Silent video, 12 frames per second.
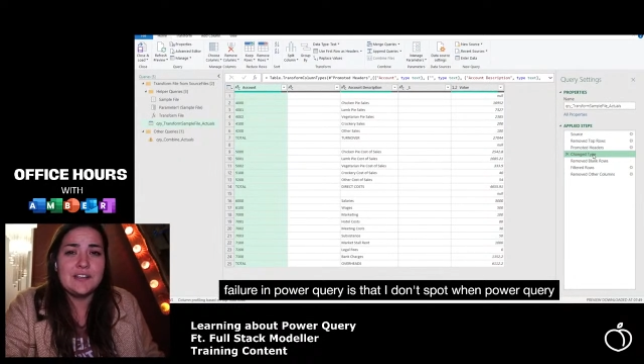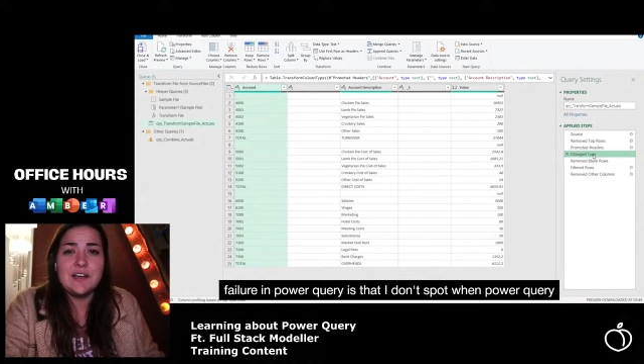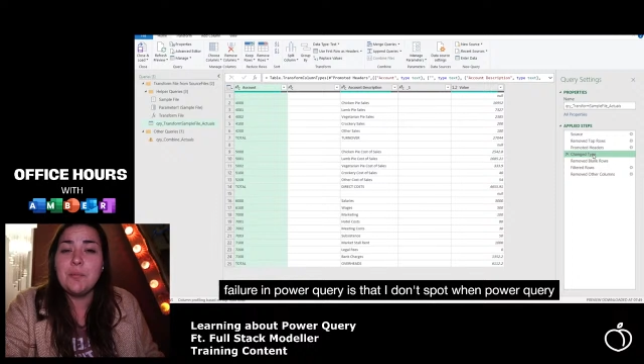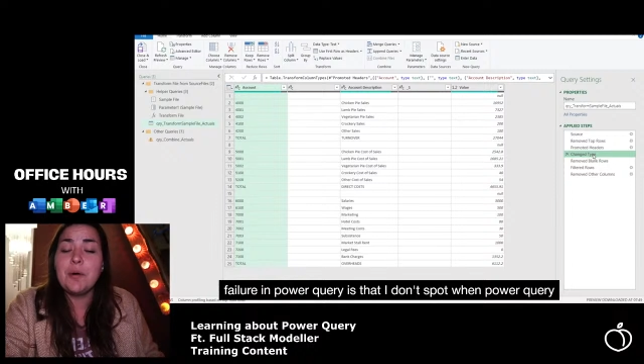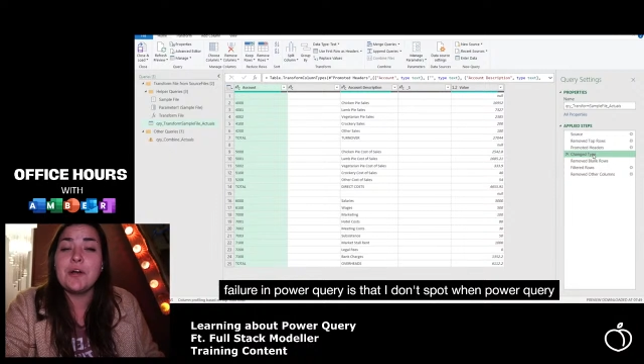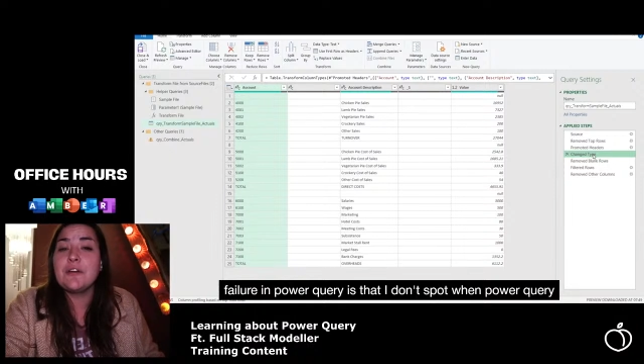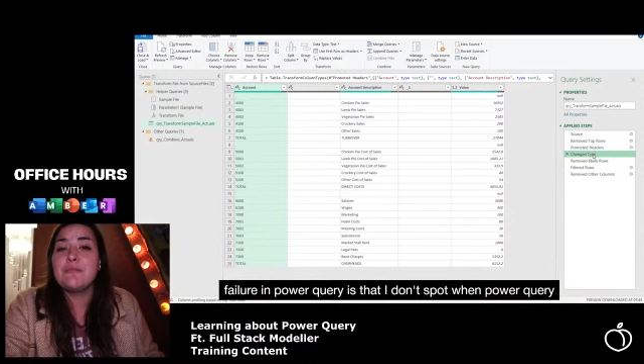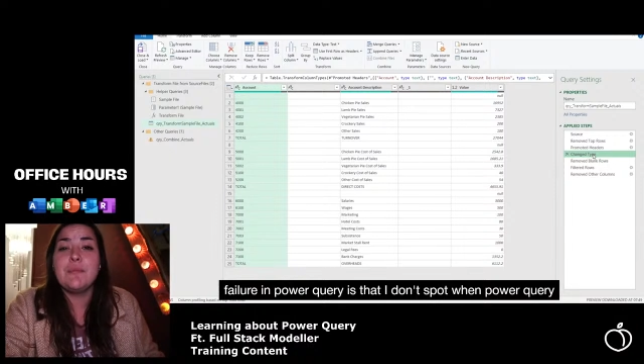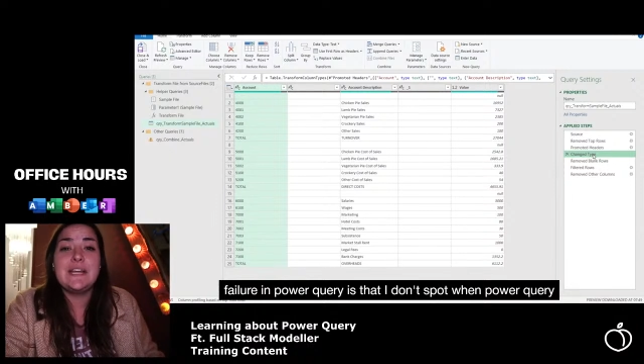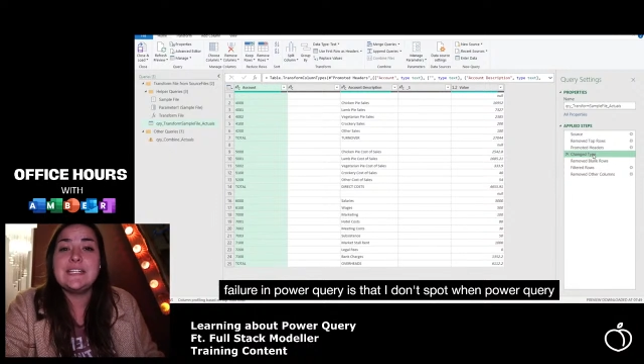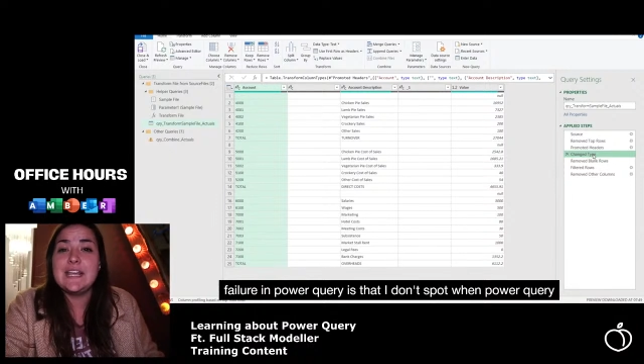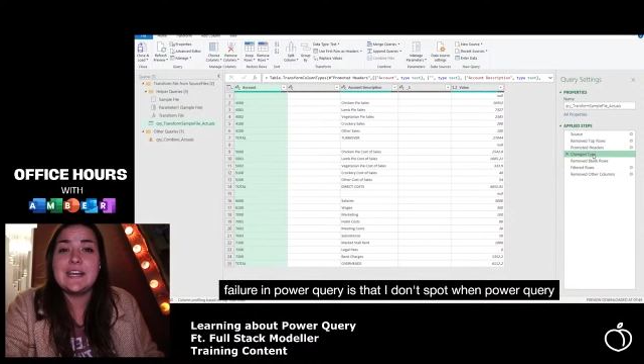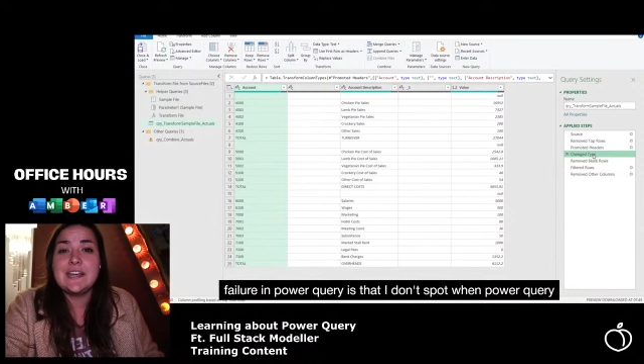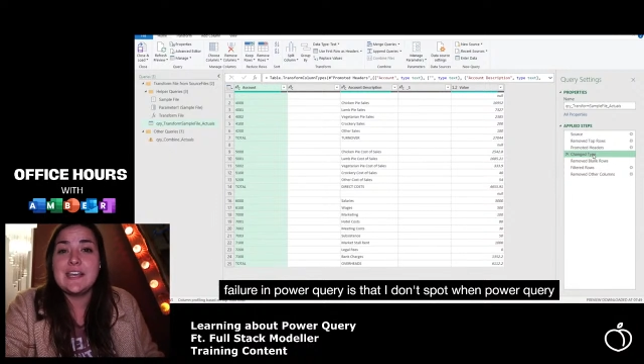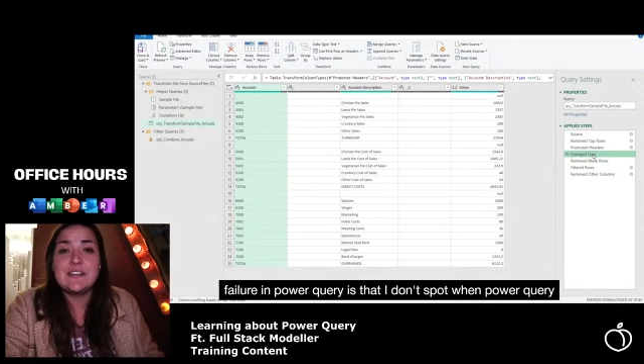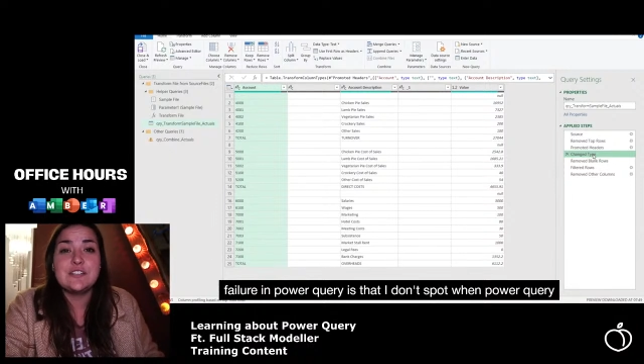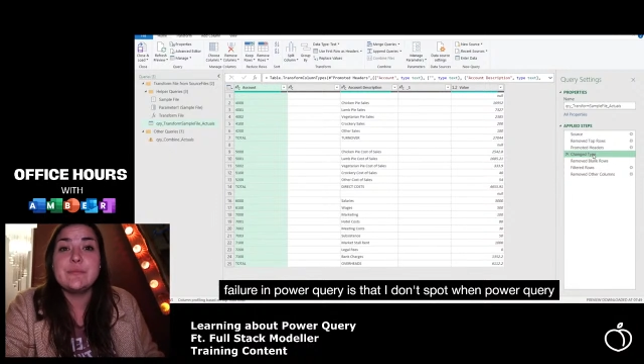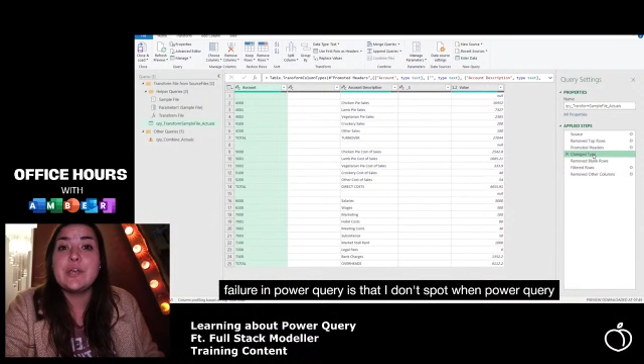a part of my
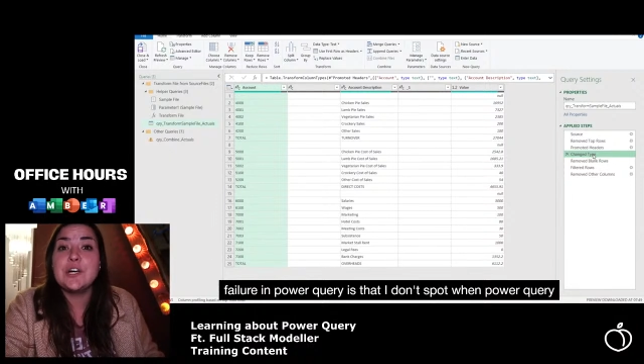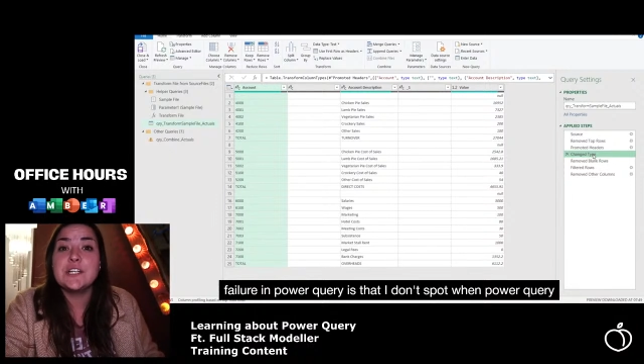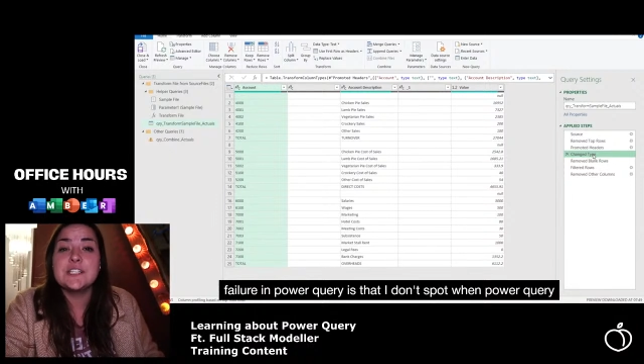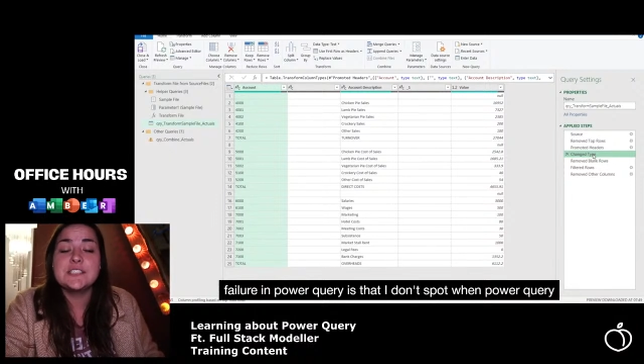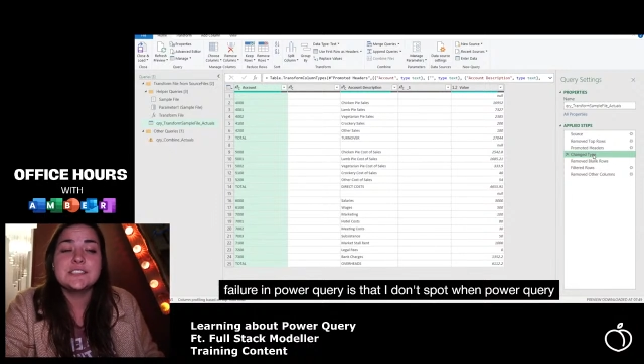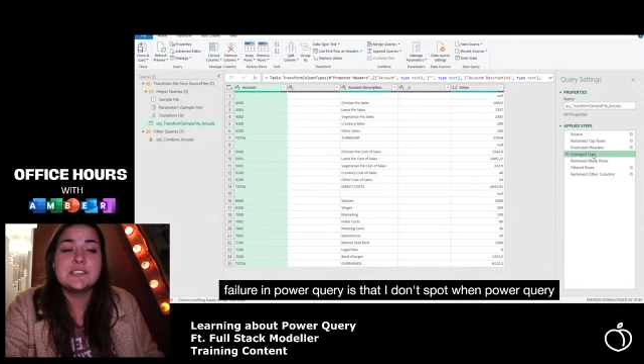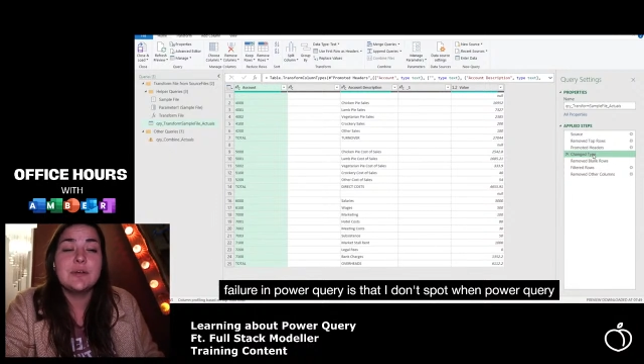day-to-day, to be honest.